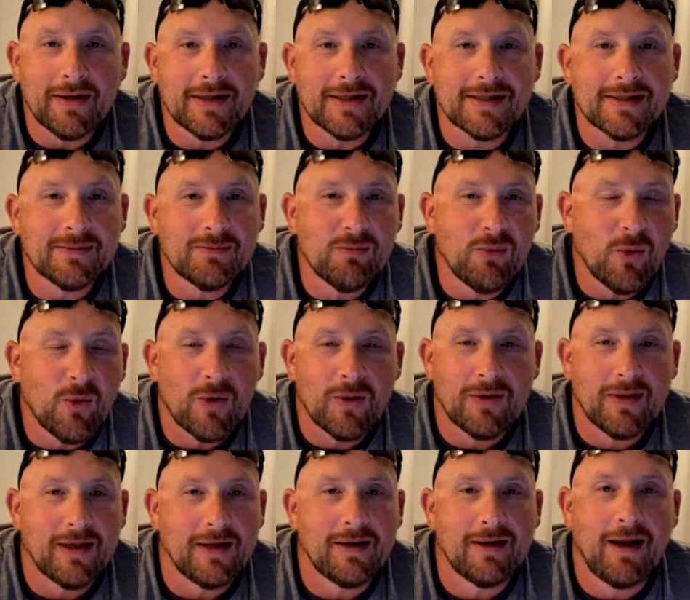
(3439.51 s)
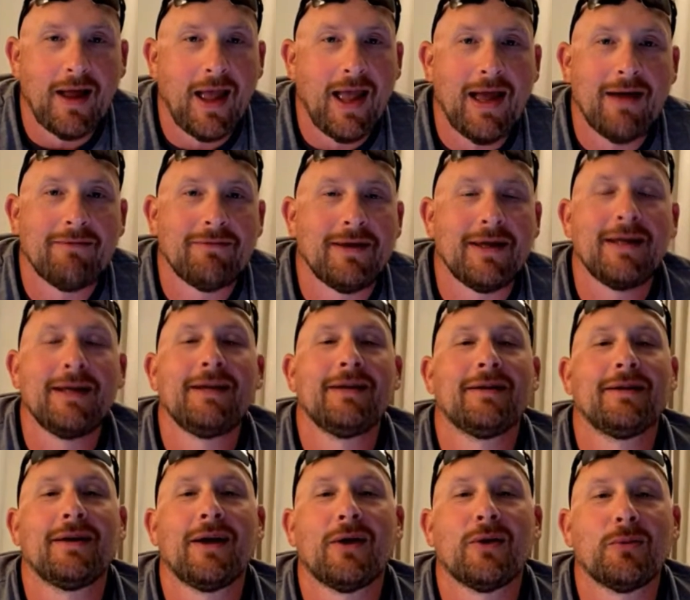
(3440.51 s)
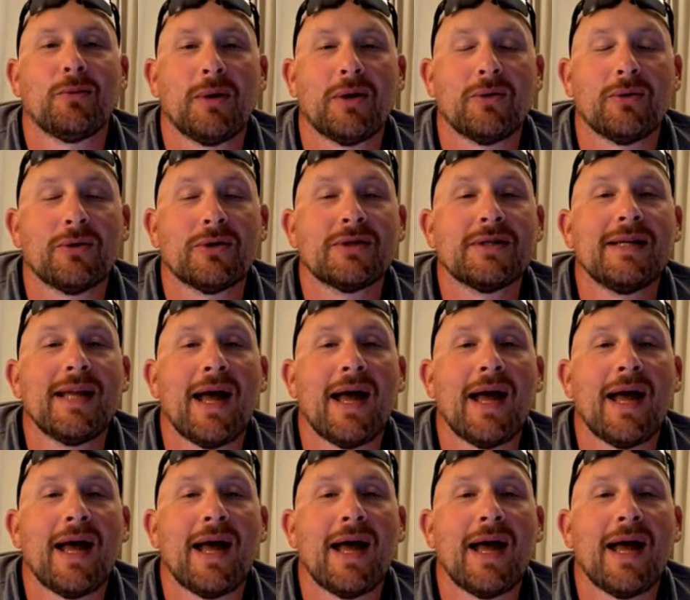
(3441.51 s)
is more than I have any of the other Metal Earths.